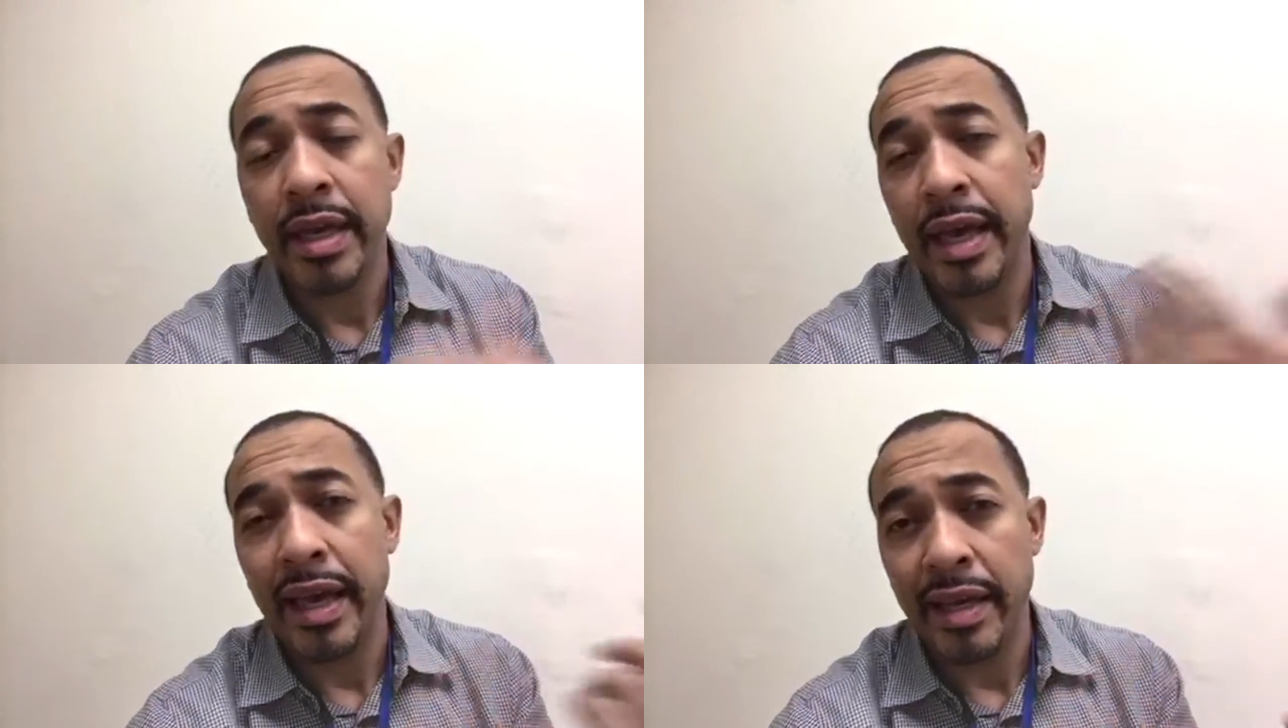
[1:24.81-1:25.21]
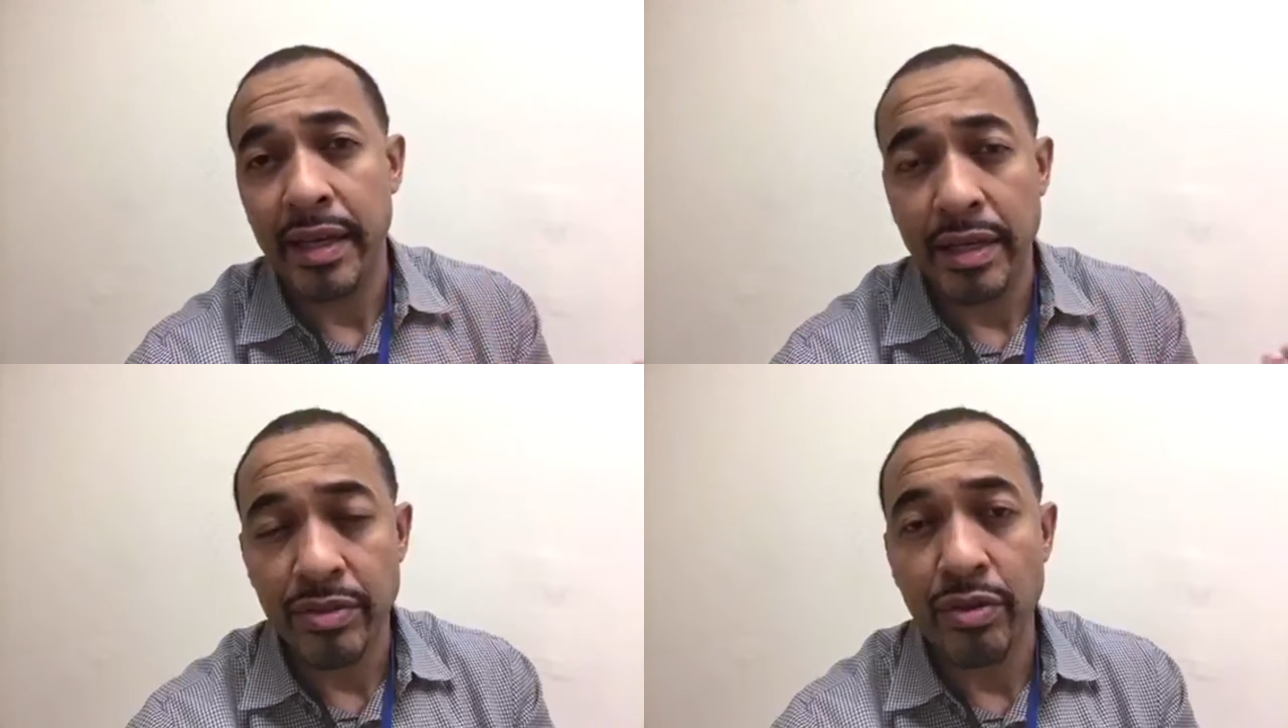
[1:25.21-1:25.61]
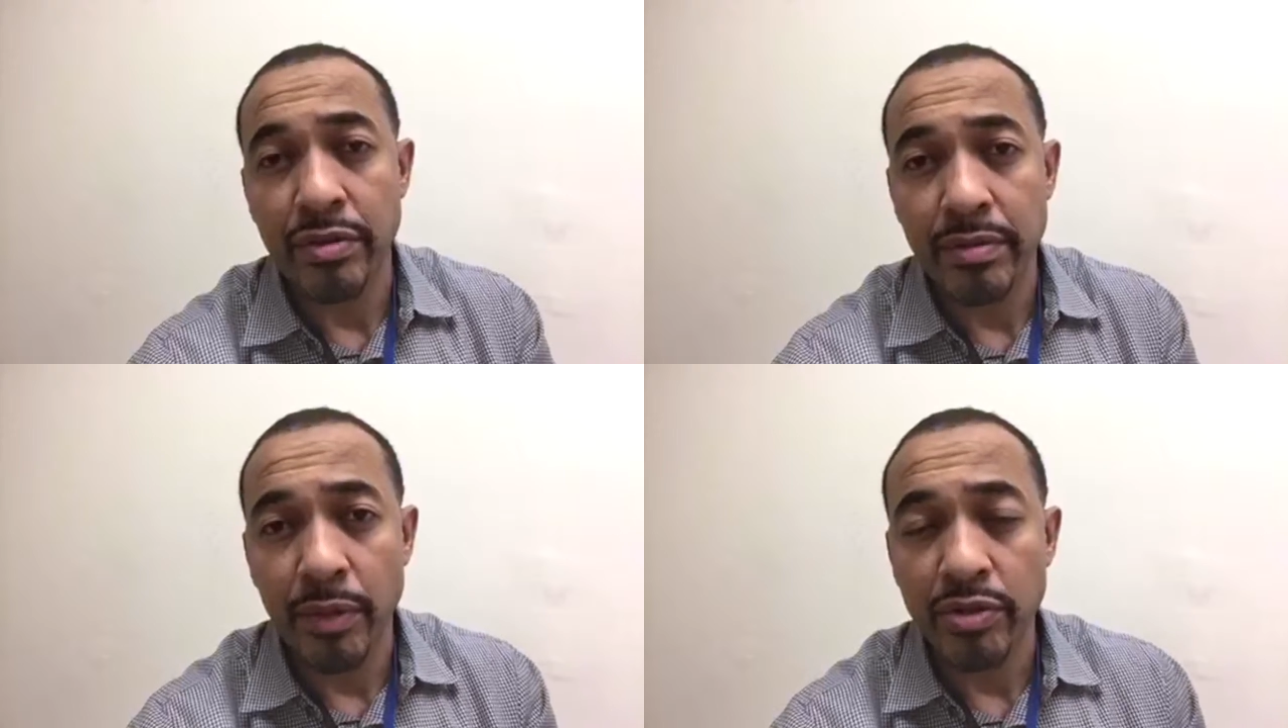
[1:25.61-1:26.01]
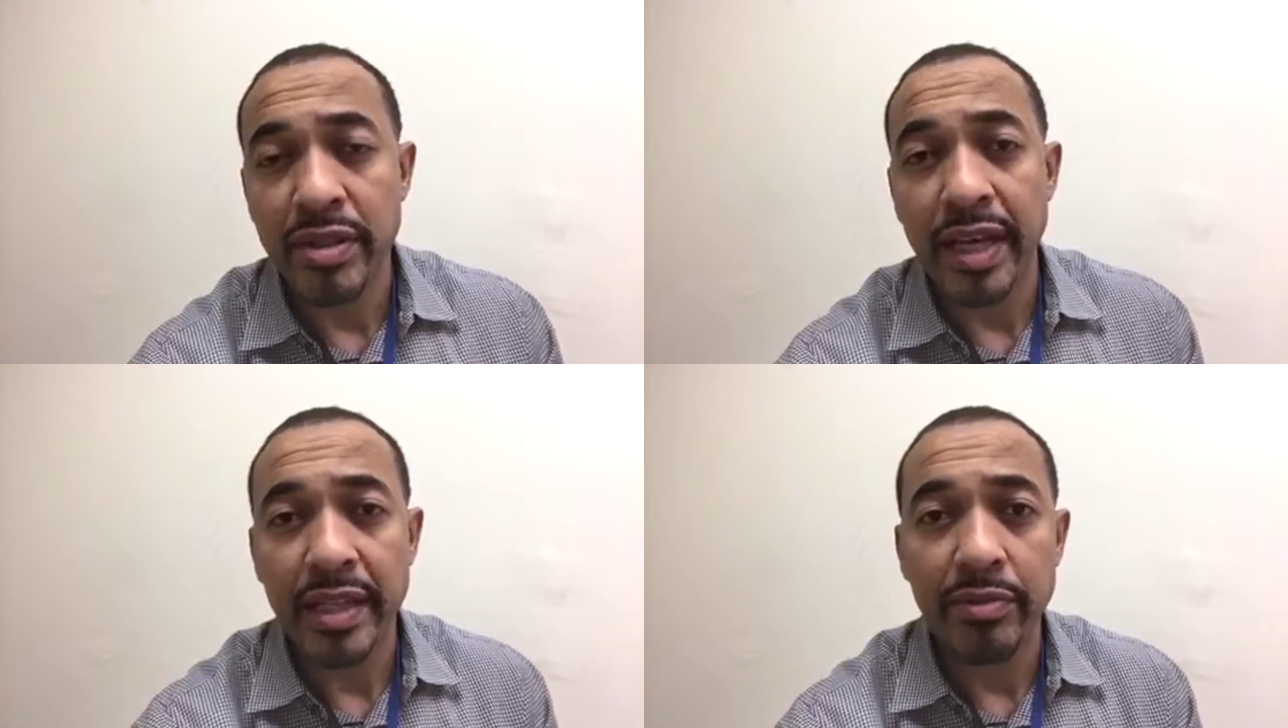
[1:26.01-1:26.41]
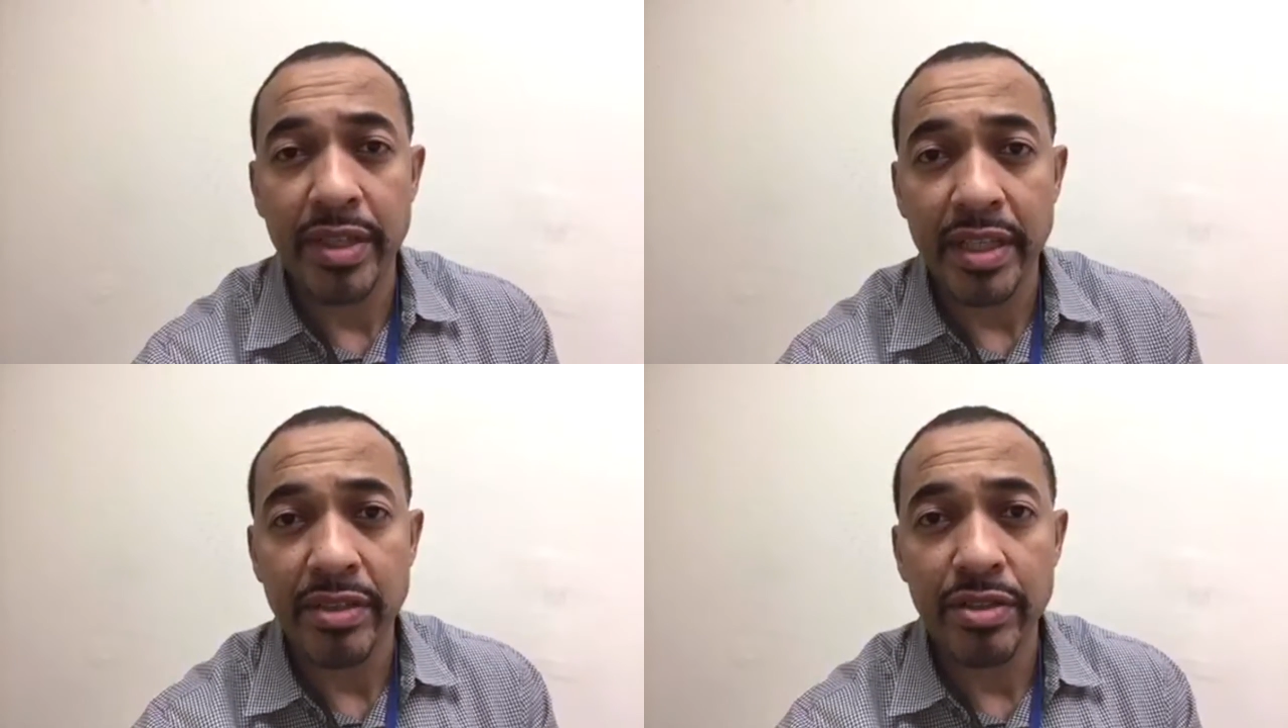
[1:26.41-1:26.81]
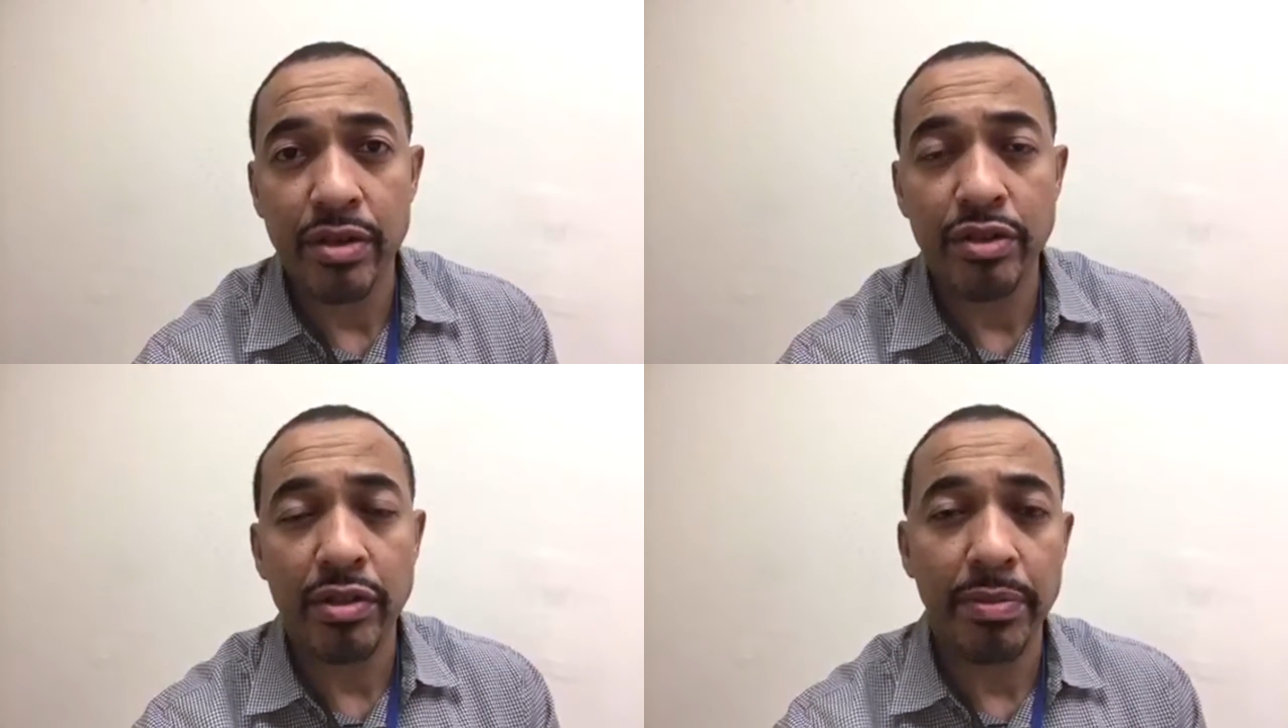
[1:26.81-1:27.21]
and I told him he most likely would need surgery,